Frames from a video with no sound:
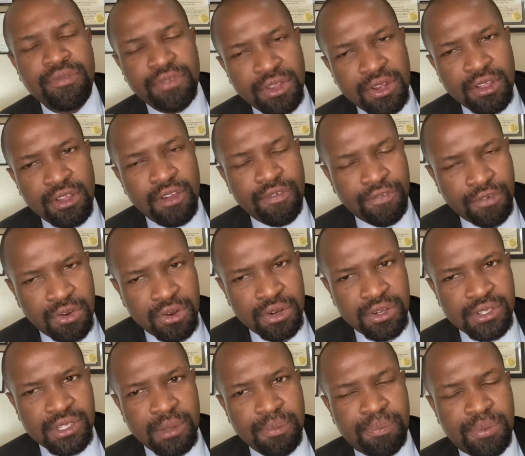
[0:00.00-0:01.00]
Of
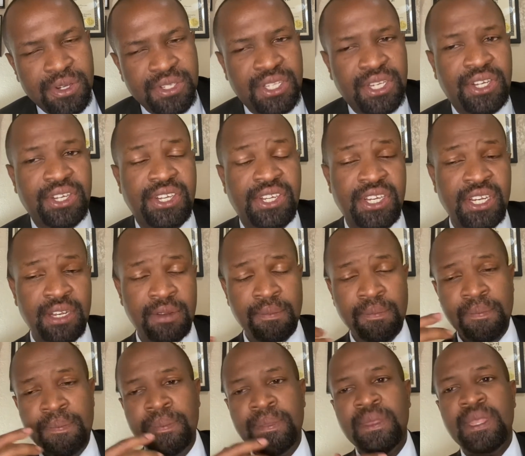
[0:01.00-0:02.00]
course, the prosecution
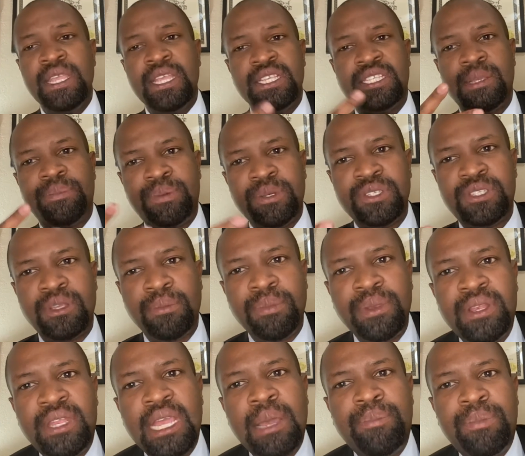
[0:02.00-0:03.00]
is supposed to
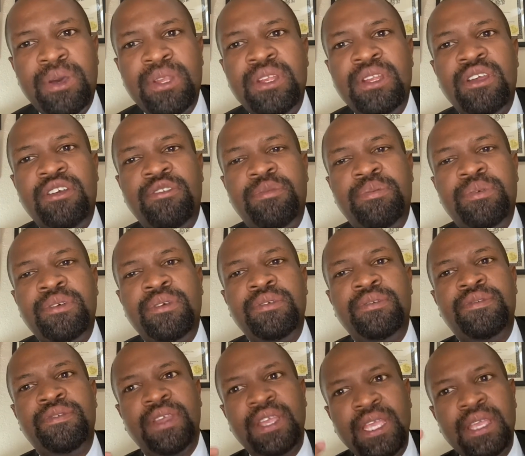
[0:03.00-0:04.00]
meet their burden of
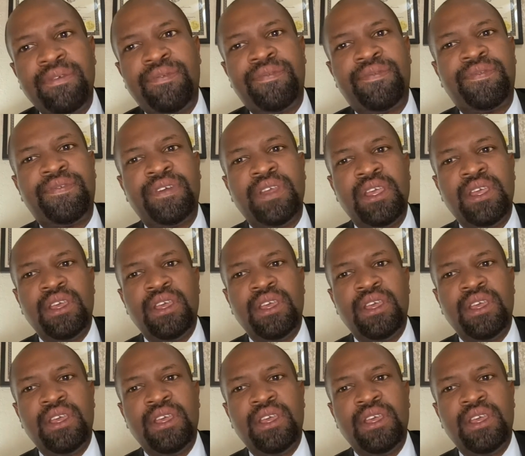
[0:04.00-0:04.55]
proof if